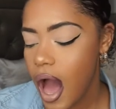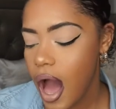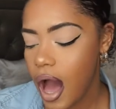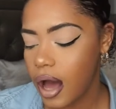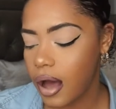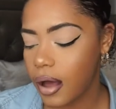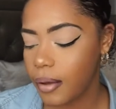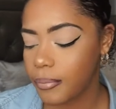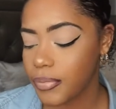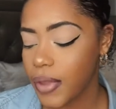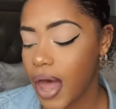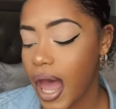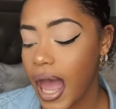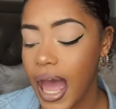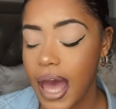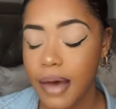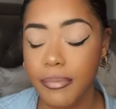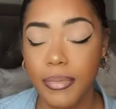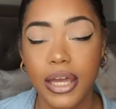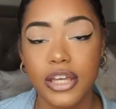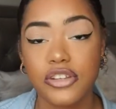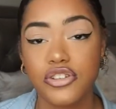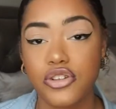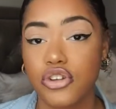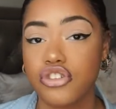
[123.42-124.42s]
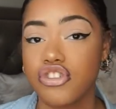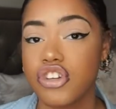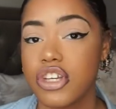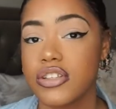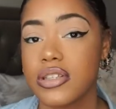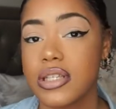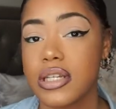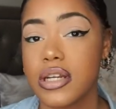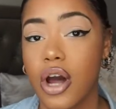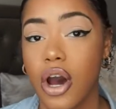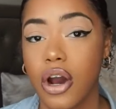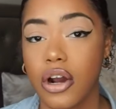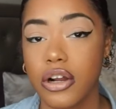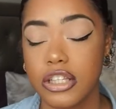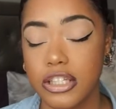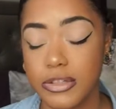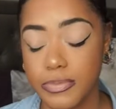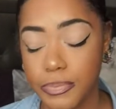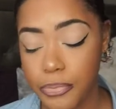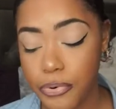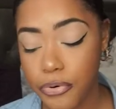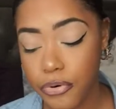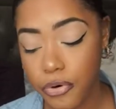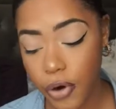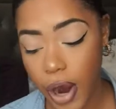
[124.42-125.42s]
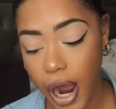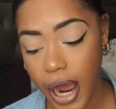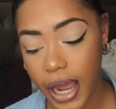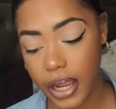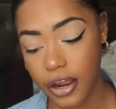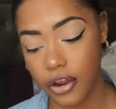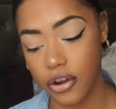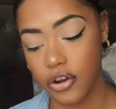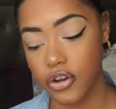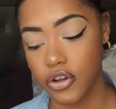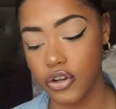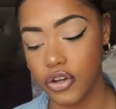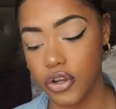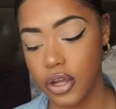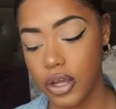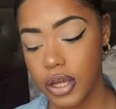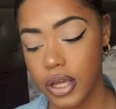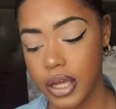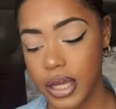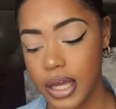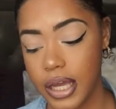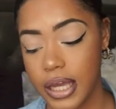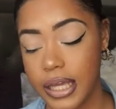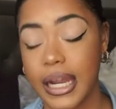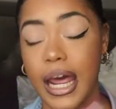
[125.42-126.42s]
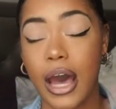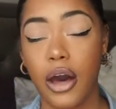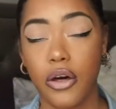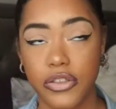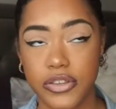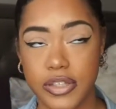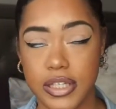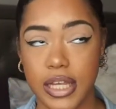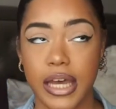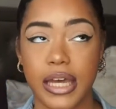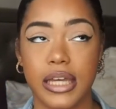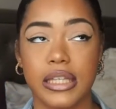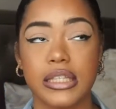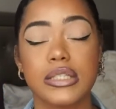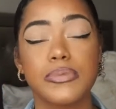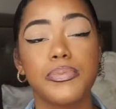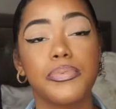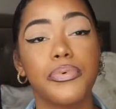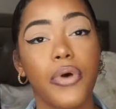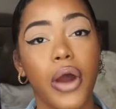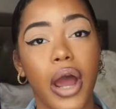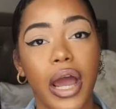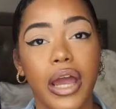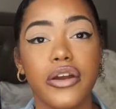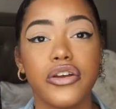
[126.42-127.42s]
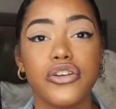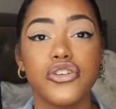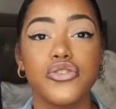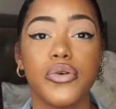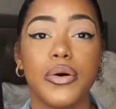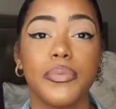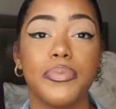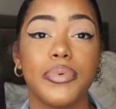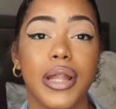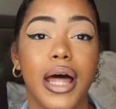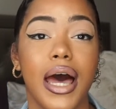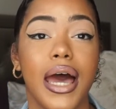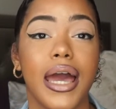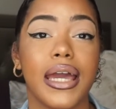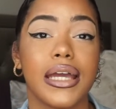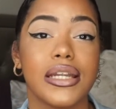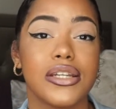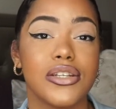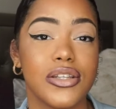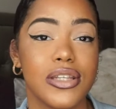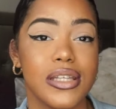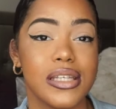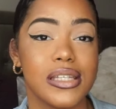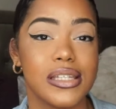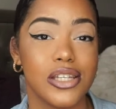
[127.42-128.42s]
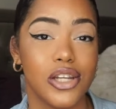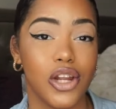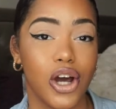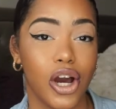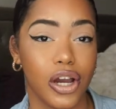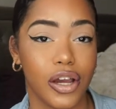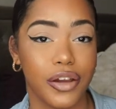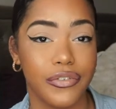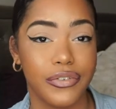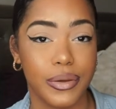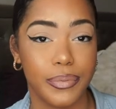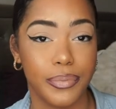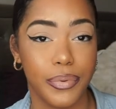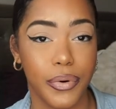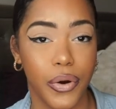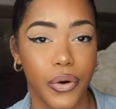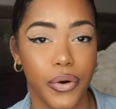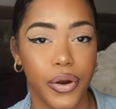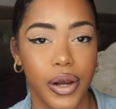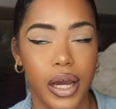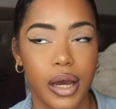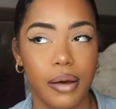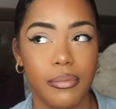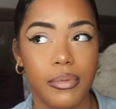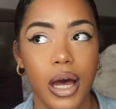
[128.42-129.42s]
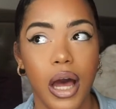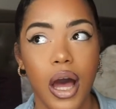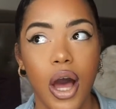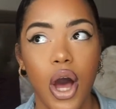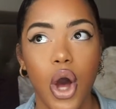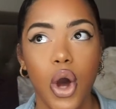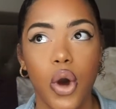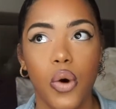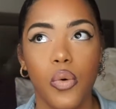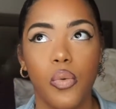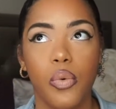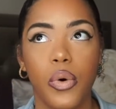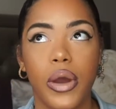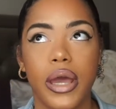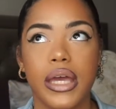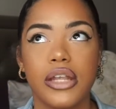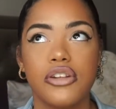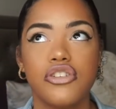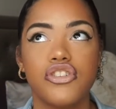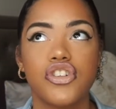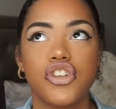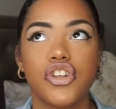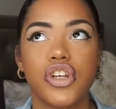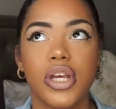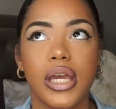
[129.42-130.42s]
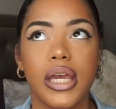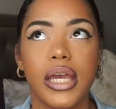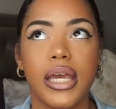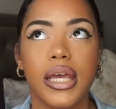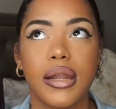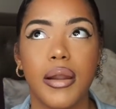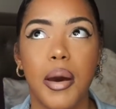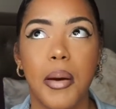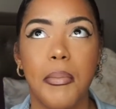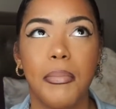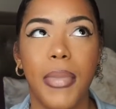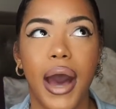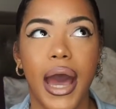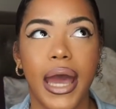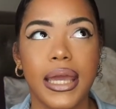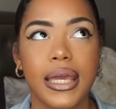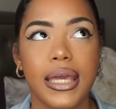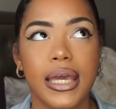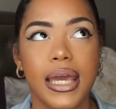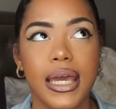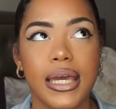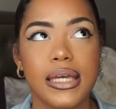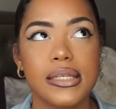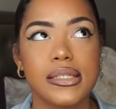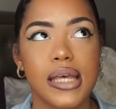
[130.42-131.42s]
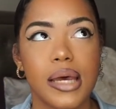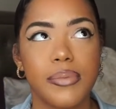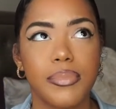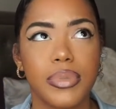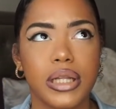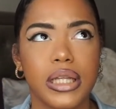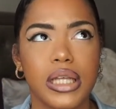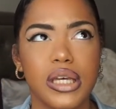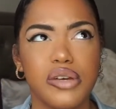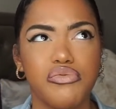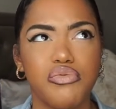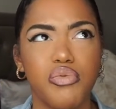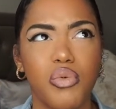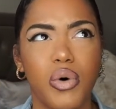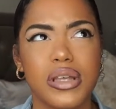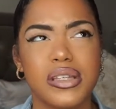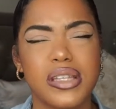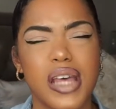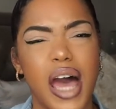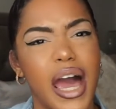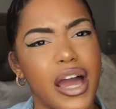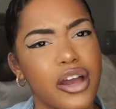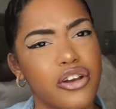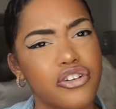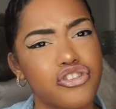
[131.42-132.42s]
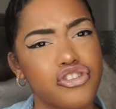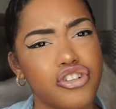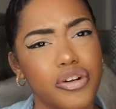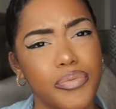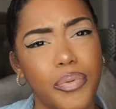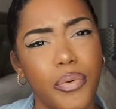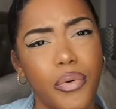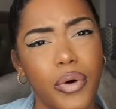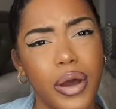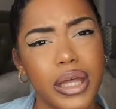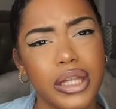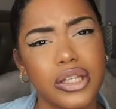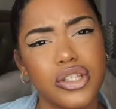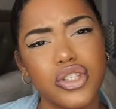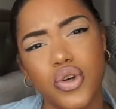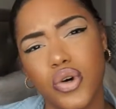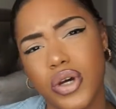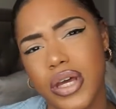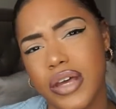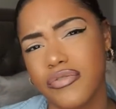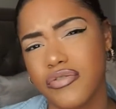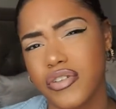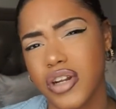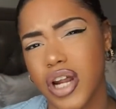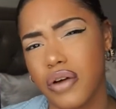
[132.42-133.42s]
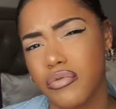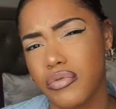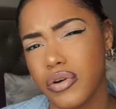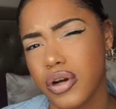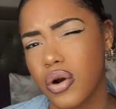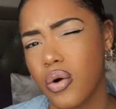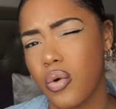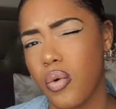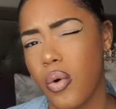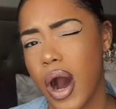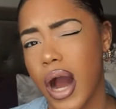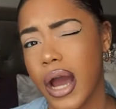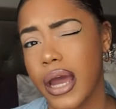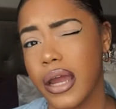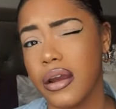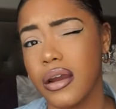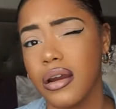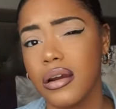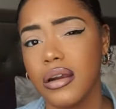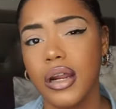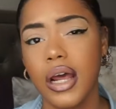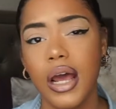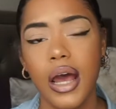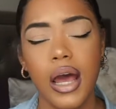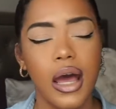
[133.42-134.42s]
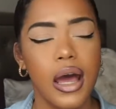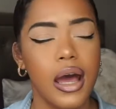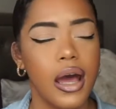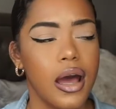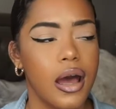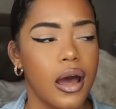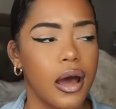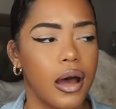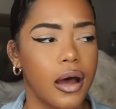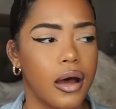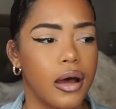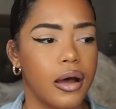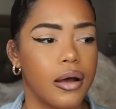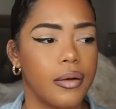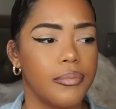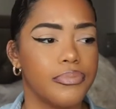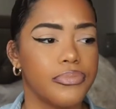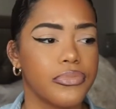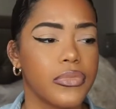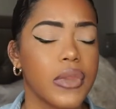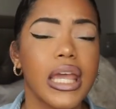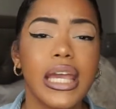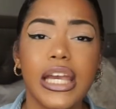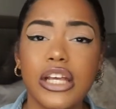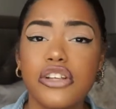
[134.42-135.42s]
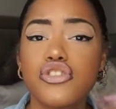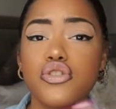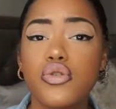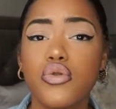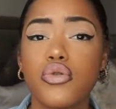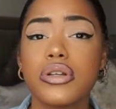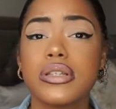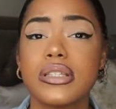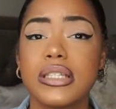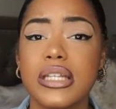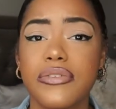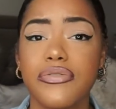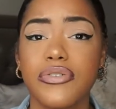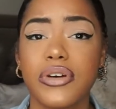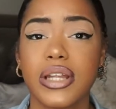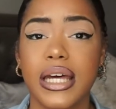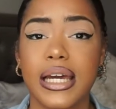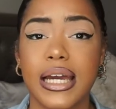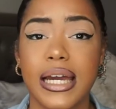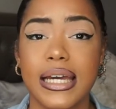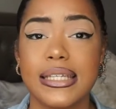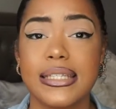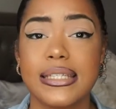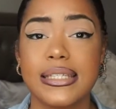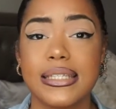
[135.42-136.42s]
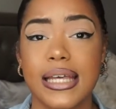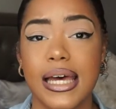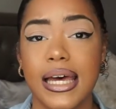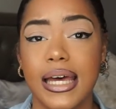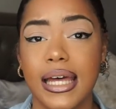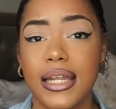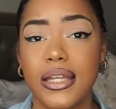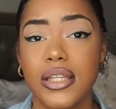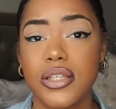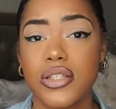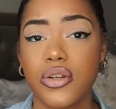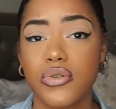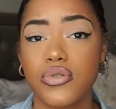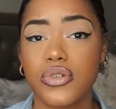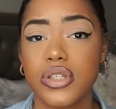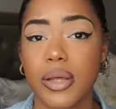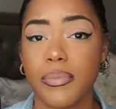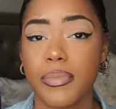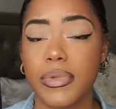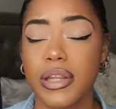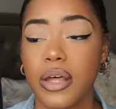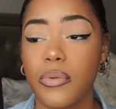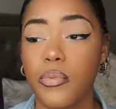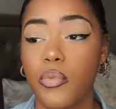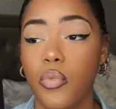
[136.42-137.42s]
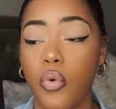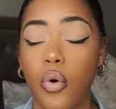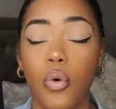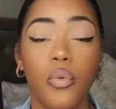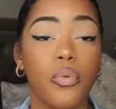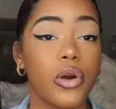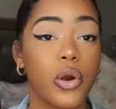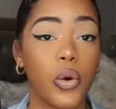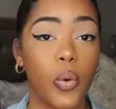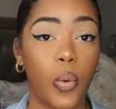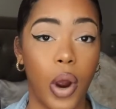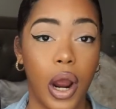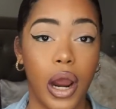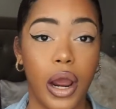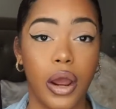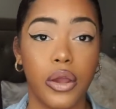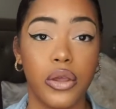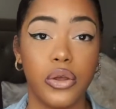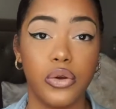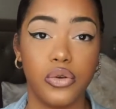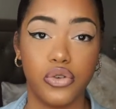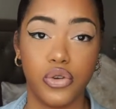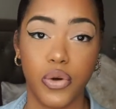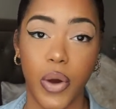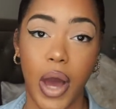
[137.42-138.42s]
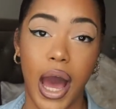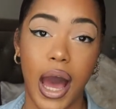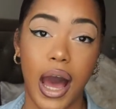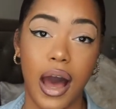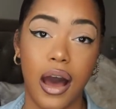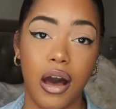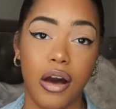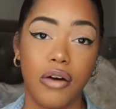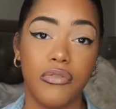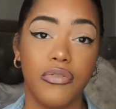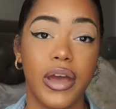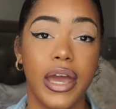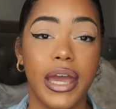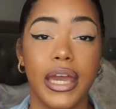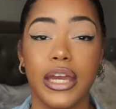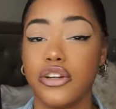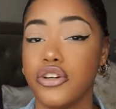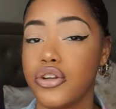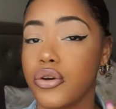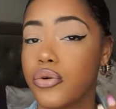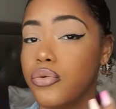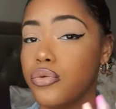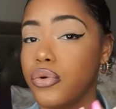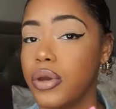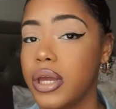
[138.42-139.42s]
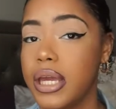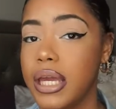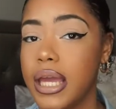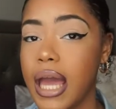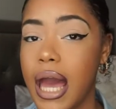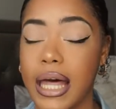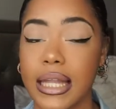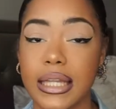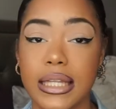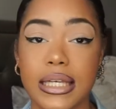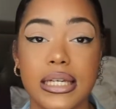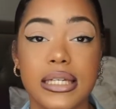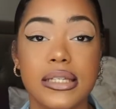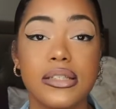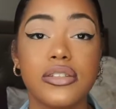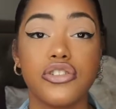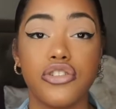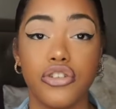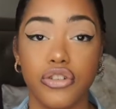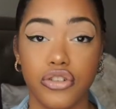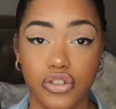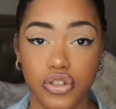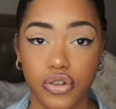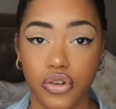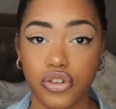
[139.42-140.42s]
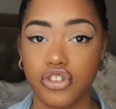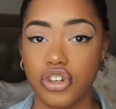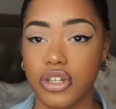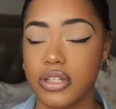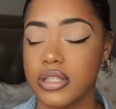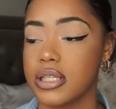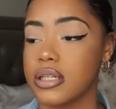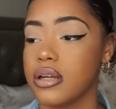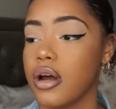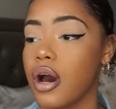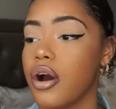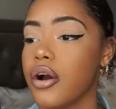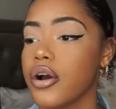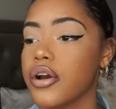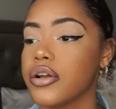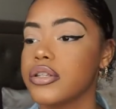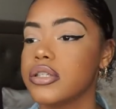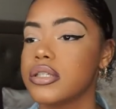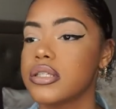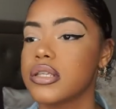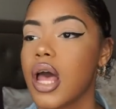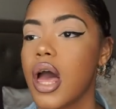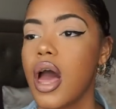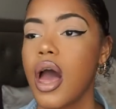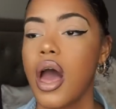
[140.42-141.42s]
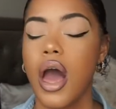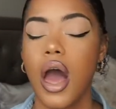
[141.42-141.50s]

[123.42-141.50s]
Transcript: Um, I had my Associates in Arts prior in health science prior to applying to the sonography program, which in my case, I believe was extra points, if not required. Um, each school is different, like I said, so some of them will require you to have a degree, at least your associates in arts.